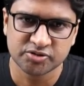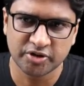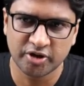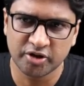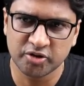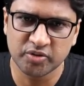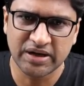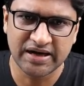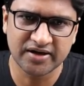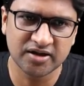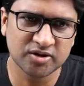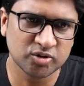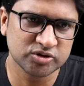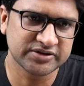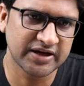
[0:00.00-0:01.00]
So in order to
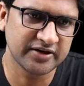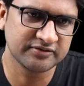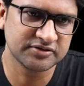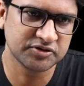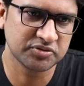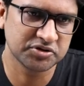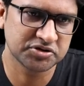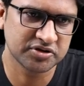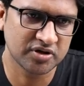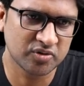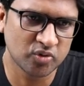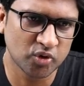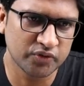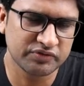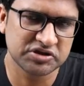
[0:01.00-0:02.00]
handle those kind of situation, a
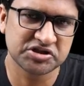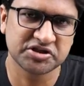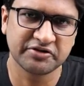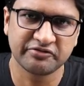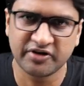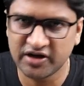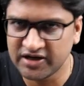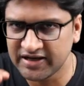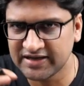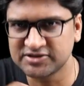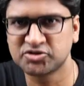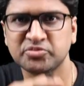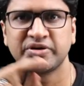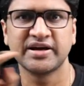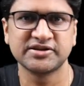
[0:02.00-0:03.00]
code which definitely has
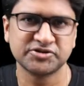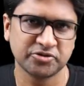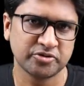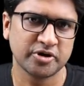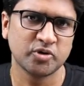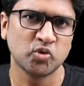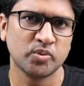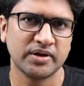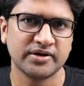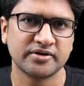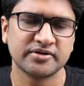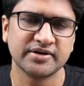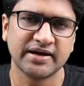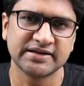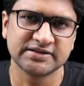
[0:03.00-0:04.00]
to be executed no matter
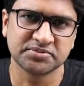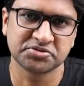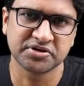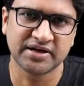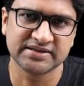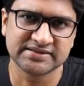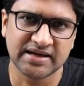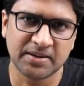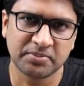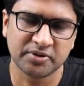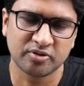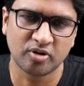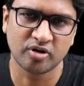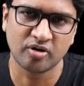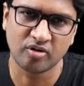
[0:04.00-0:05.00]
the exception has
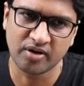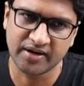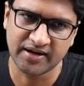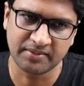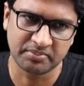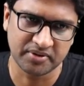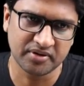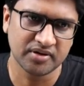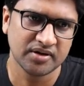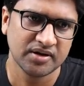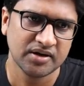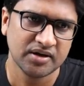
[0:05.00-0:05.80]
happened or not happened,